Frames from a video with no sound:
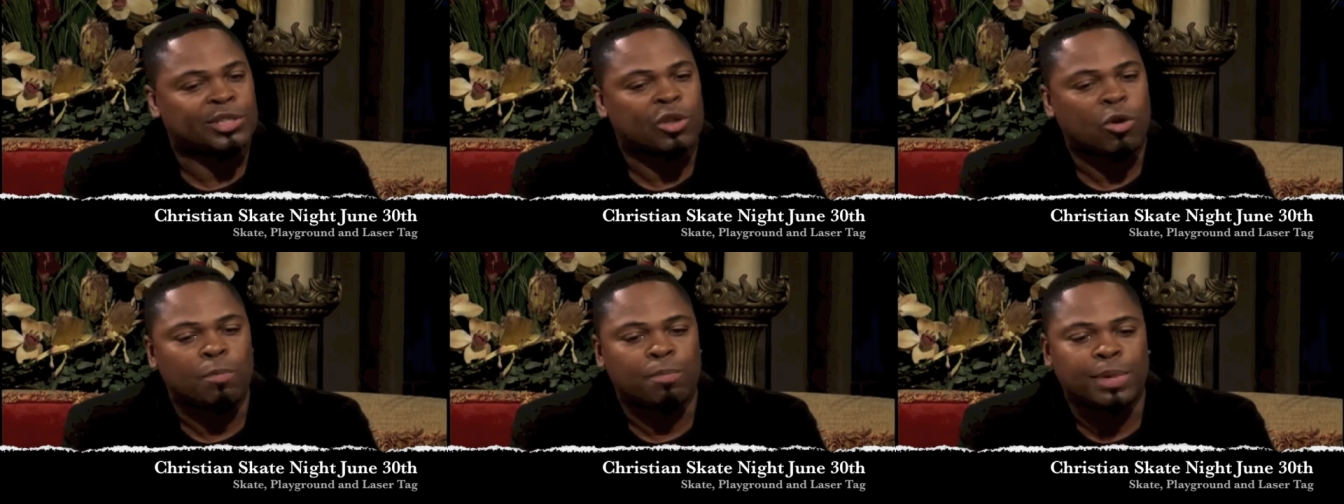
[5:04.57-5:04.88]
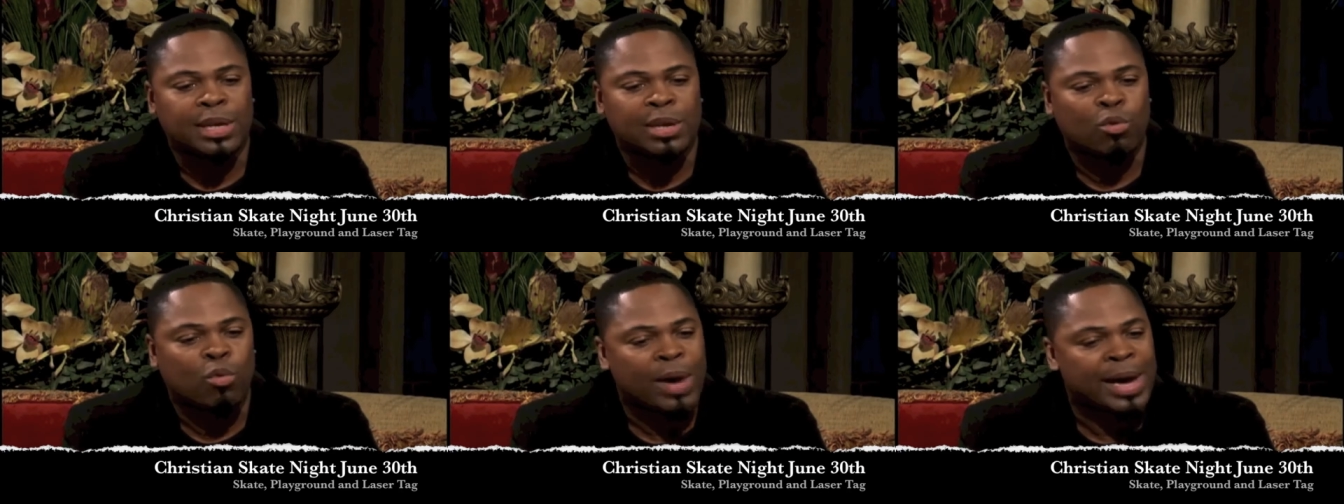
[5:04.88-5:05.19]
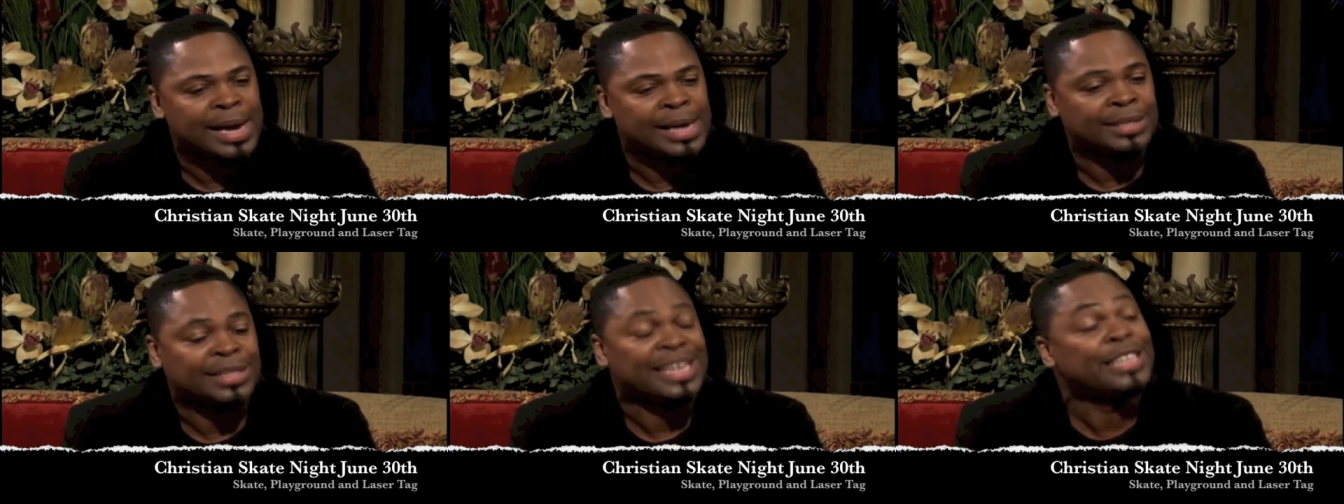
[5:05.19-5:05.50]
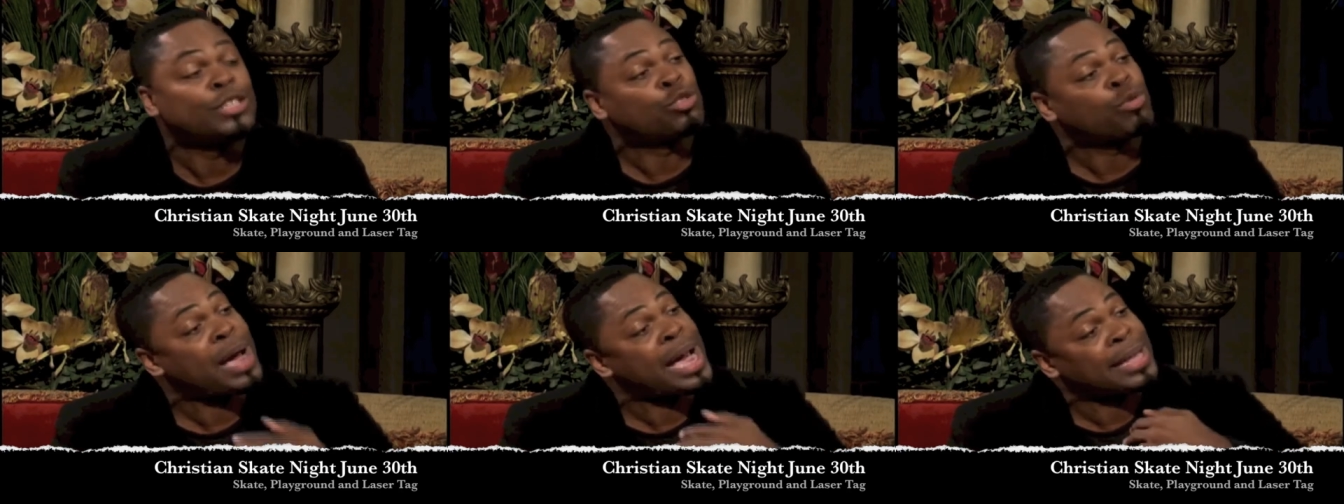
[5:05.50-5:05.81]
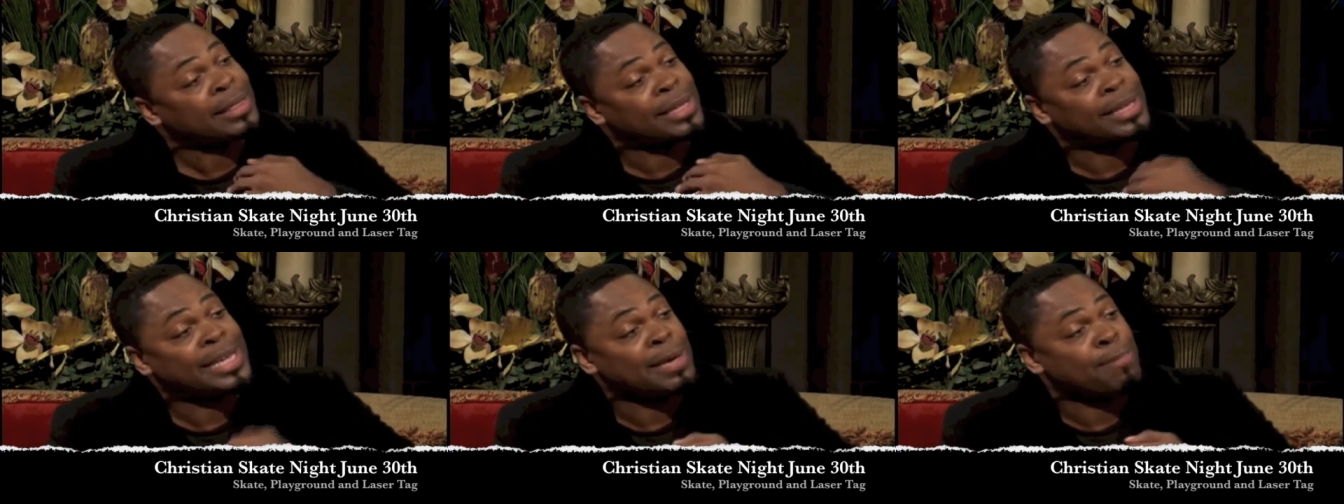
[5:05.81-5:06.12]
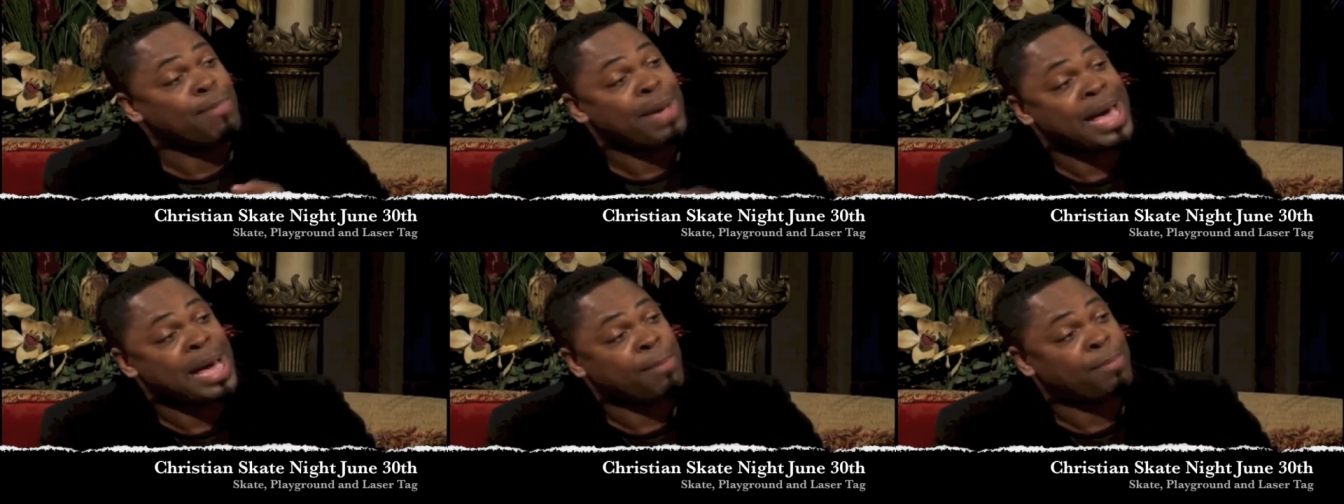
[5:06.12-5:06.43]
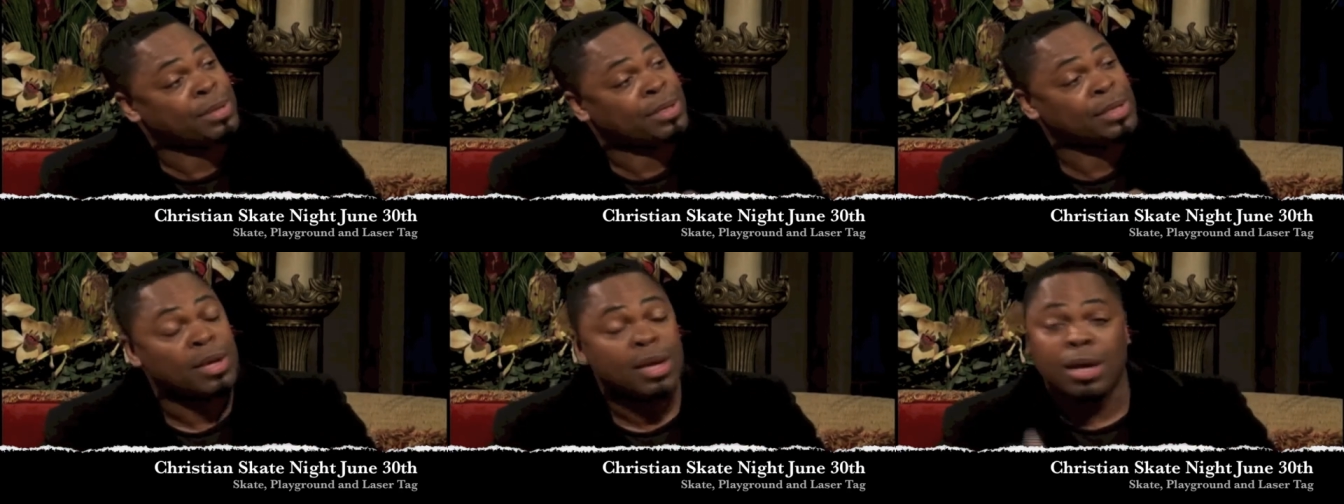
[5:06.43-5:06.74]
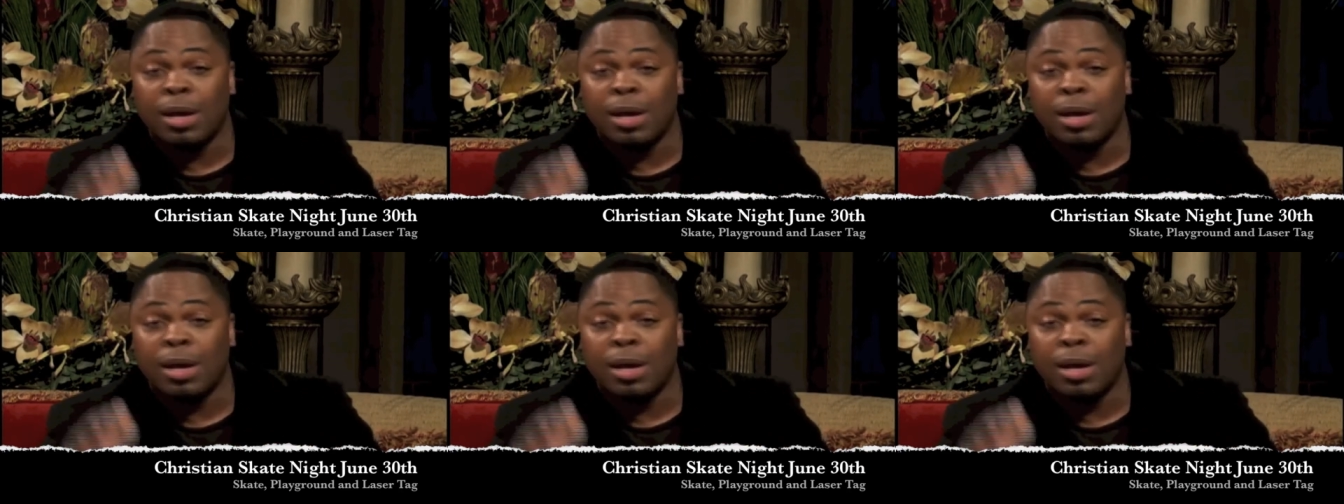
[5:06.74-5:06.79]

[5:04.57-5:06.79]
in so many ways. He tried to get mine, but